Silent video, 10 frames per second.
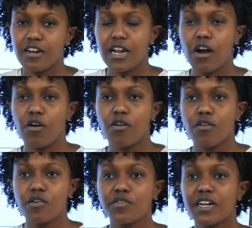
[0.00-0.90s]

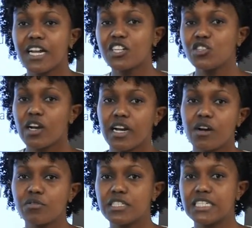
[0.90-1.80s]
Now, financial
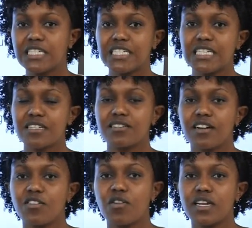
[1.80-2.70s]
accounting is
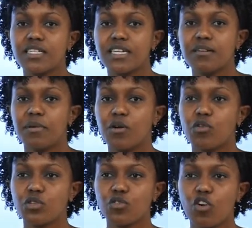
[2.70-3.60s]
regulated by
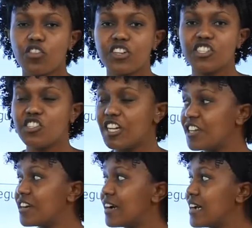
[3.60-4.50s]
what we call the
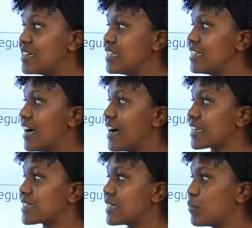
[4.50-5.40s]
generally
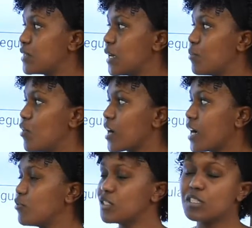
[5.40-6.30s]
acceptable
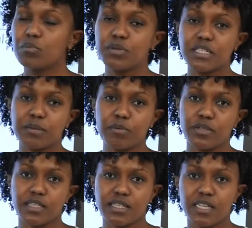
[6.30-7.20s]
accounting
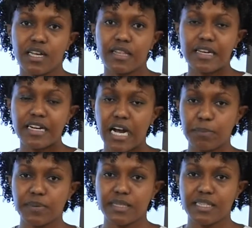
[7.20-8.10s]
principles, the
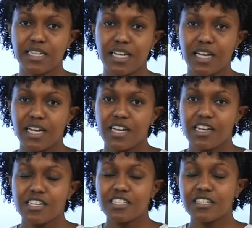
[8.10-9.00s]
GAAPs.
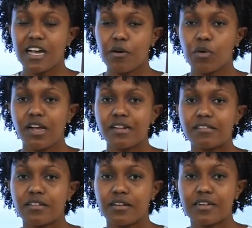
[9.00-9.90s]
It is a
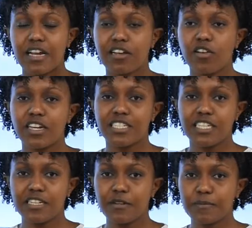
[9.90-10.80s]

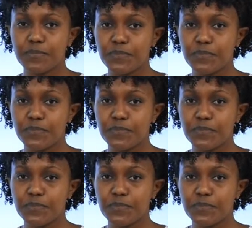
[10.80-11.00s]
well-regulated